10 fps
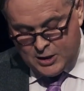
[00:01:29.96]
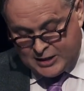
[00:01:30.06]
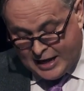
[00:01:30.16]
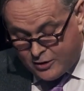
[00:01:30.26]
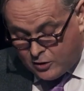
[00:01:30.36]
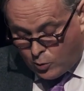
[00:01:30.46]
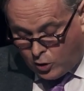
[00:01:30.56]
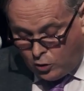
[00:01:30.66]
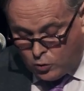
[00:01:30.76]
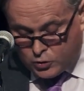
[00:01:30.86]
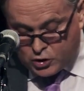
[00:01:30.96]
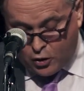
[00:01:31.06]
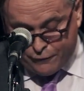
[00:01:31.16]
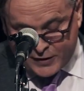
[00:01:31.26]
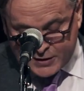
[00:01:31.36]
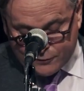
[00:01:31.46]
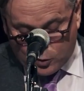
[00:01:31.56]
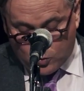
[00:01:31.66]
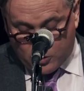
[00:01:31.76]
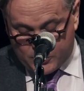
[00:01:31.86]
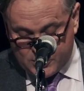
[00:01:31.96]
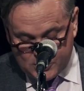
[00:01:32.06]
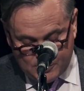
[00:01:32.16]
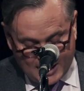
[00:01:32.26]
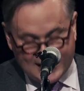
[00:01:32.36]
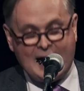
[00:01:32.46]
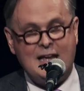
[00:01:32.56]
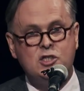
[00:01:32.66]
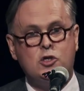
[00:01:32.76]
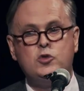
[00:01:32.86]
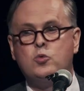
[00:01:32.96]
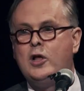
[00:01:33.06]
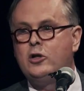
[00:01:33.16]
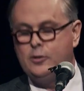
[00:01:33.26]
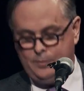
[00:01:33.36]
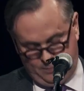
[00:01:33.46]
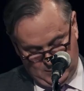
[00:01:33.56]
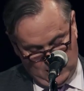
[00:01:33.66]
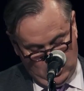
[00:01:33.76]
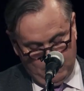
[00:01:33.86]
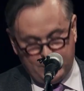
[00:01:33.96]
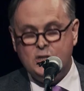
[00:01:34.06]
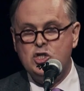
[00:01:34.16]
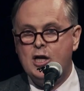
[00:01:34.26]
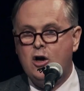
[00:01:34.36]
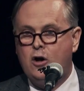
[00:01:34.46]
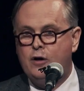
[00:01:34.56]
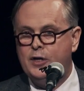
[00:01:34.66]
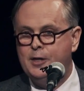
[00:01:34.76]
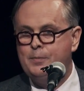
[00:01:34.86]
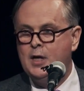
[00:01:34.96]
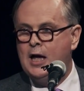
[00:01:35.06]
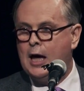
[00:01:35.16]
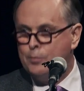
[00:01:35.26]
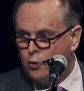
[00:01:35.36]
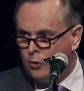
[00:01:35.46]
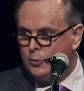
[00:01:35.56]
Together they will launch our festival words, and I ask you to welcome PJ Harvey and Paul